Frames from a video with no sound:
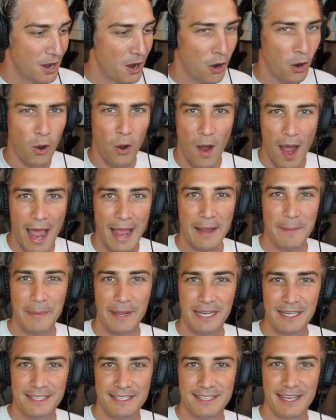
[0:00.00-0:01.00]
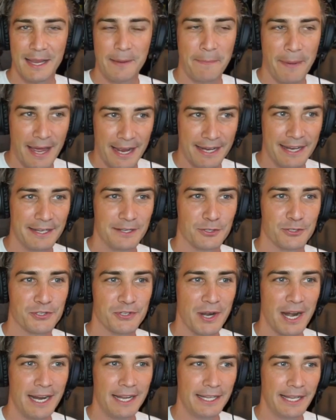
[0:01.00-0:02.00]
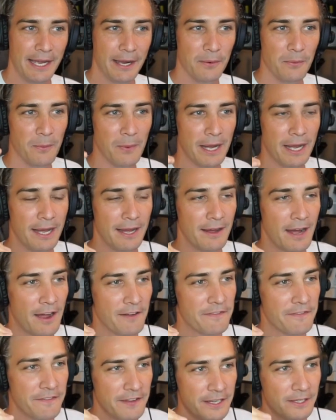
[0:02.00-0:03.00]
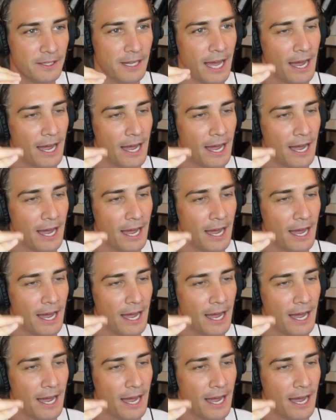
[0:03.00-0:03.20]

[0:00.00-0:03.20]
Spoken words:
or ABC back in Australia where I feel,